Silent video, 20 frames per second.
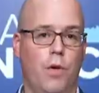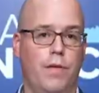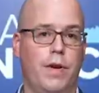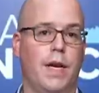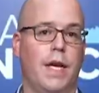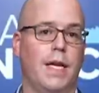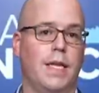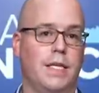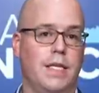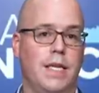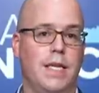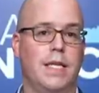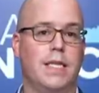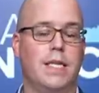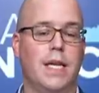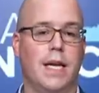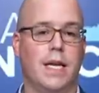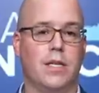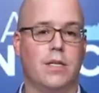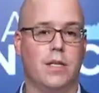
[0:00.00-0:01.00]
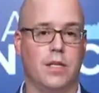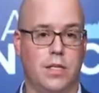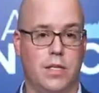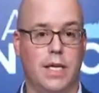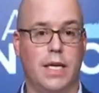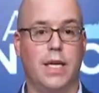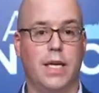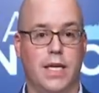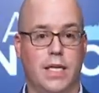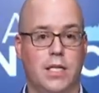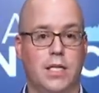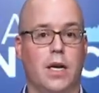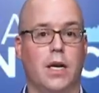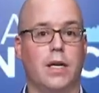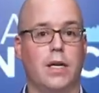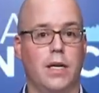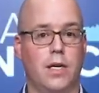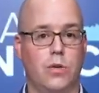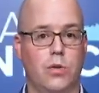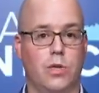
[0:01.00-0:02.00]
COVID-19 tests, the state of
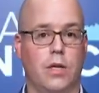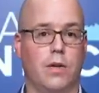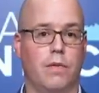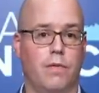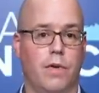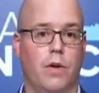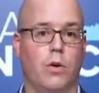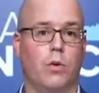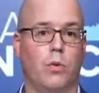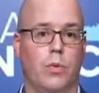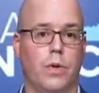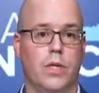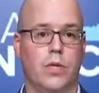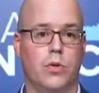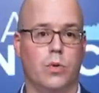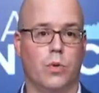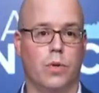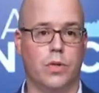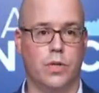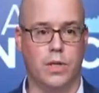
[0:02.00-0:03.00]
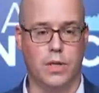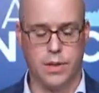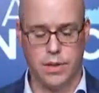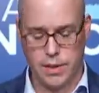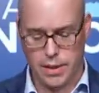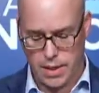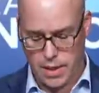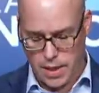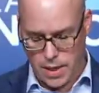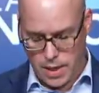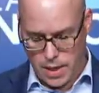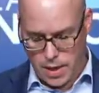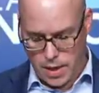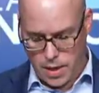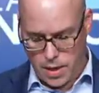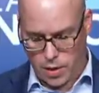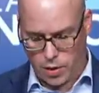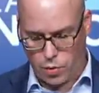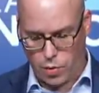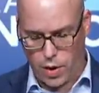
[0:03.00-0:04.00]
Kentucky using federal resources
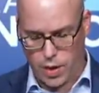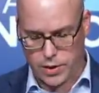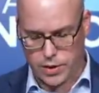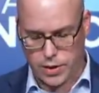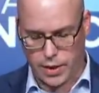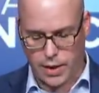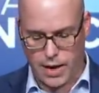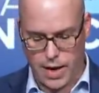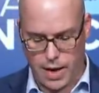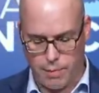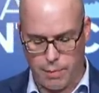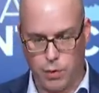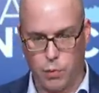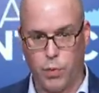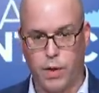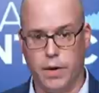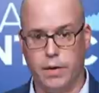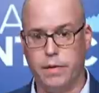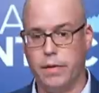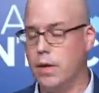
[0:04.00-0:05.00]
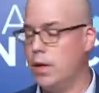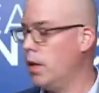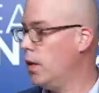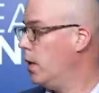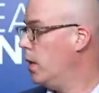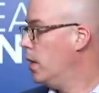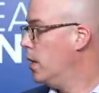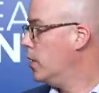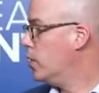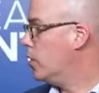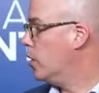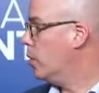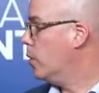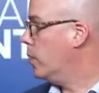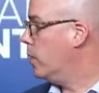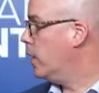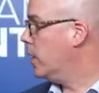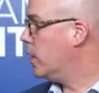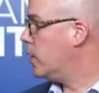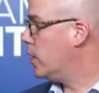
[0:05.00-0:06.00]
across the Commonwealth.
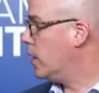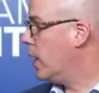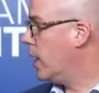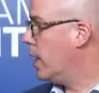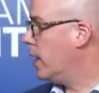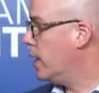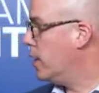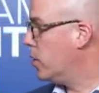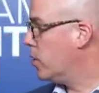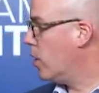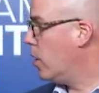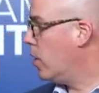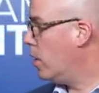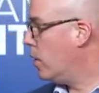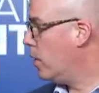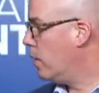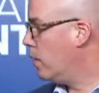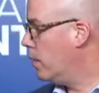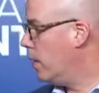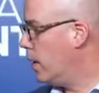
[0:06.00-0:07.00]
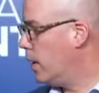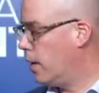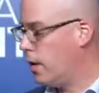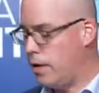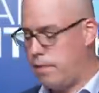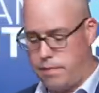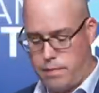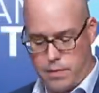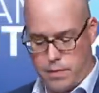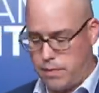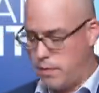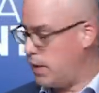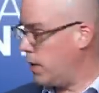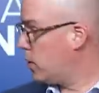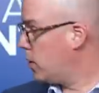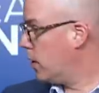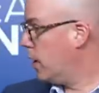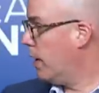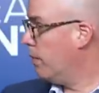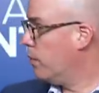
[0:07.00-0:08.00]
So this is all,
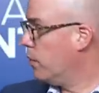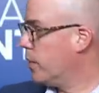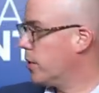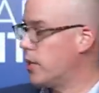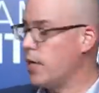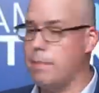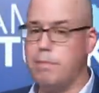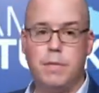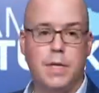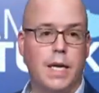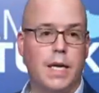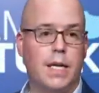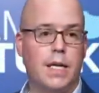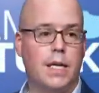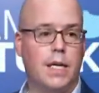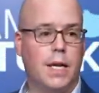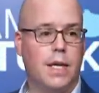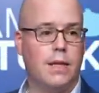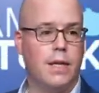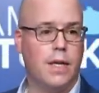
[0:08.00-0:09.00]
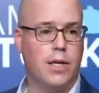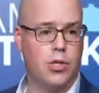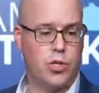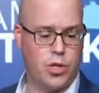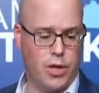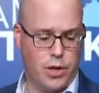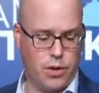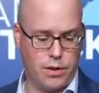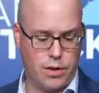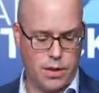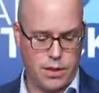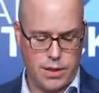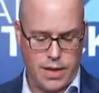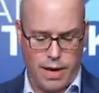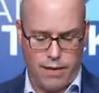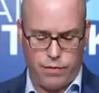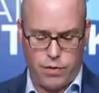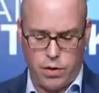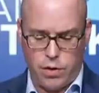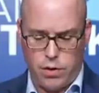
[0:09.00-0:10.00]
this level is updated and I think shared this
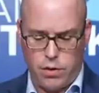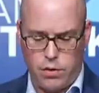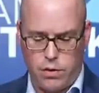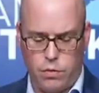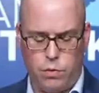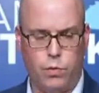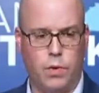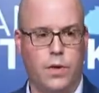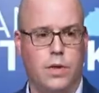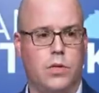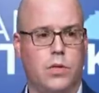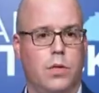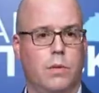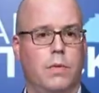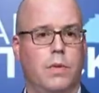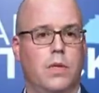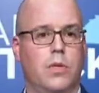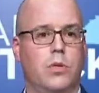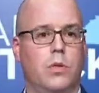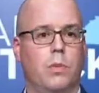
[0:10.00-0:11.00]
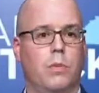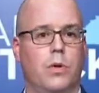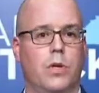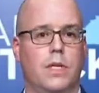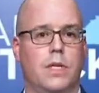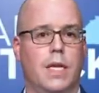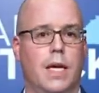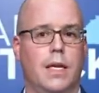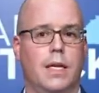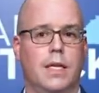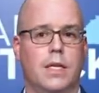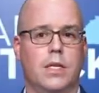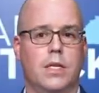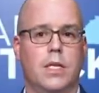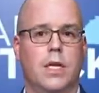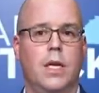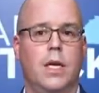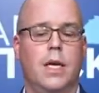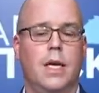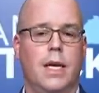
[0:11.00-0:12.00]
afternoon with some of the
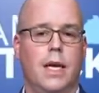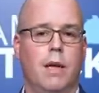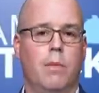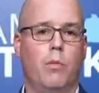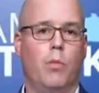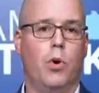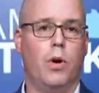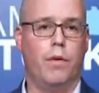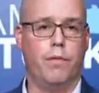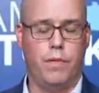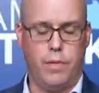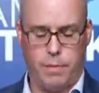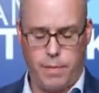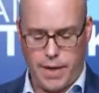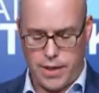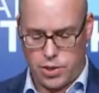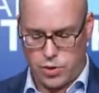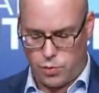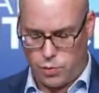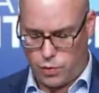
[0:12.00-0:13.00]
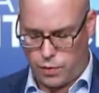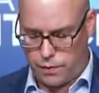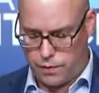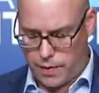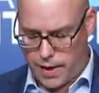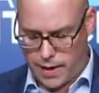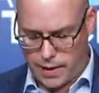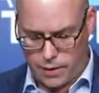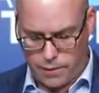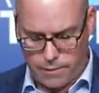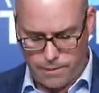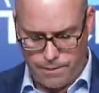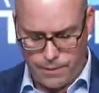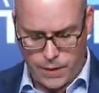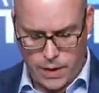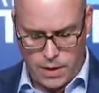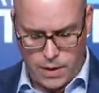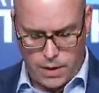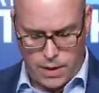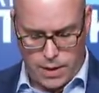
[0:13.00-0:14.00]
superintendents, and more information will follow.
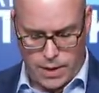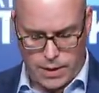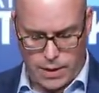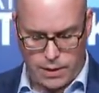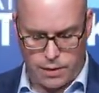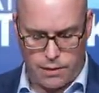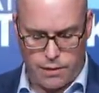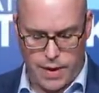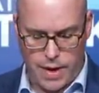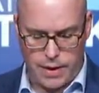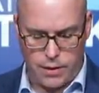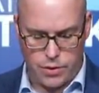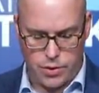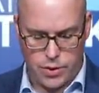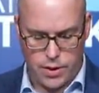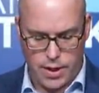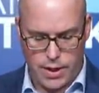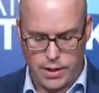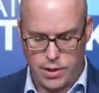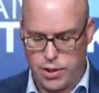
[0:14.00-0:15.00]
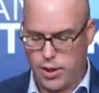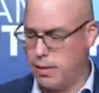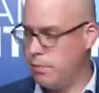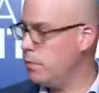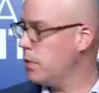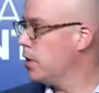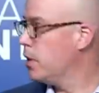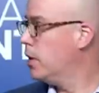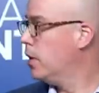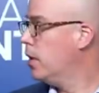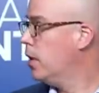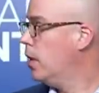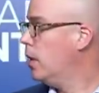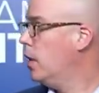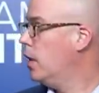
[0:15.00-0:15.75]
And then the final slide, James.